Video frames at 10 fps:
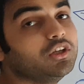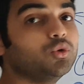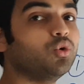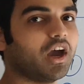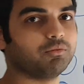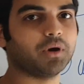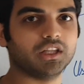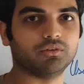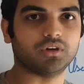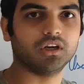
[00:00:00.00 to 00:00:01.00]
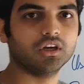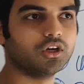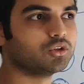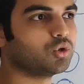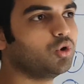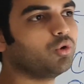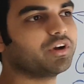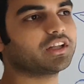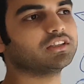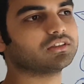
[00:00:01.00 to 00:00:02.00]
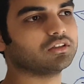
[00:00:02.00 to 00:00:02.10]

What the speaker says: you have, by the way. So no one